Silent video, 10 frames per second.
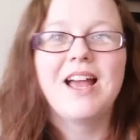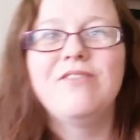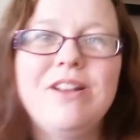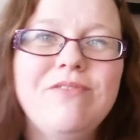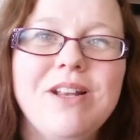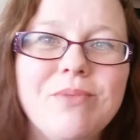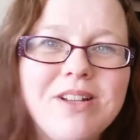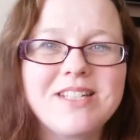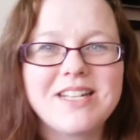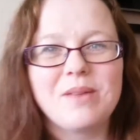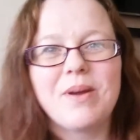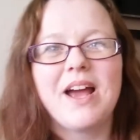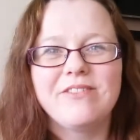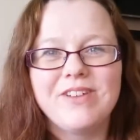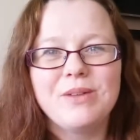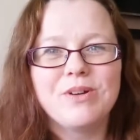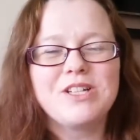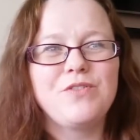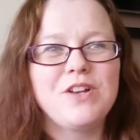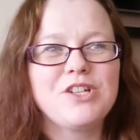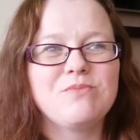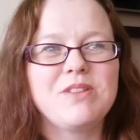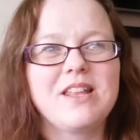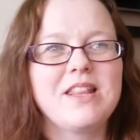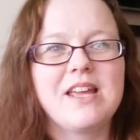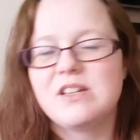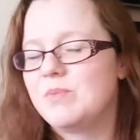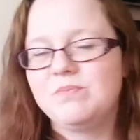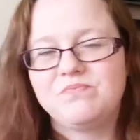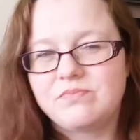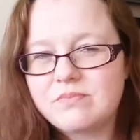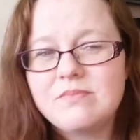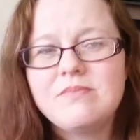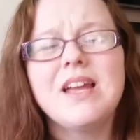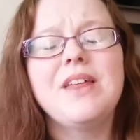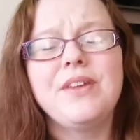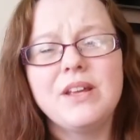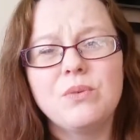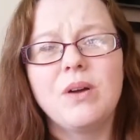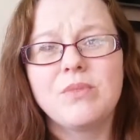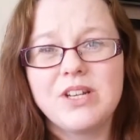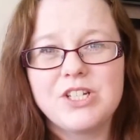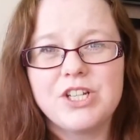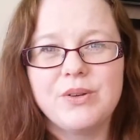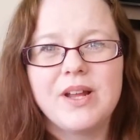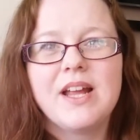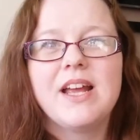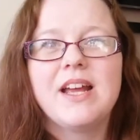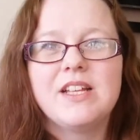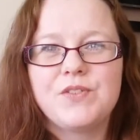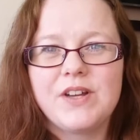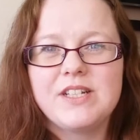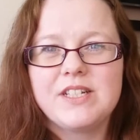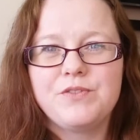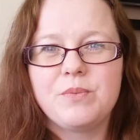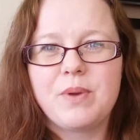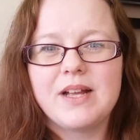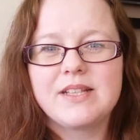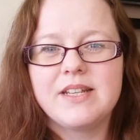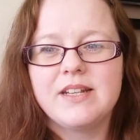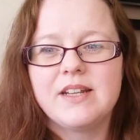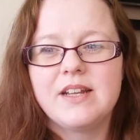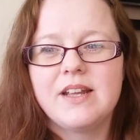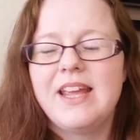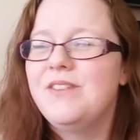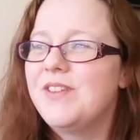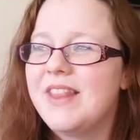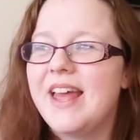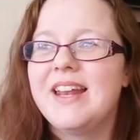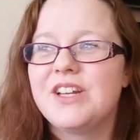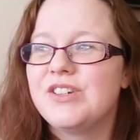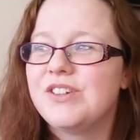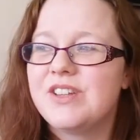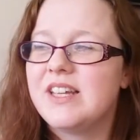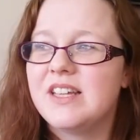I really wanted to take part and I really wanted to finish something at the end, but I think what I'm going to do is find a different pattern. Even then, I don't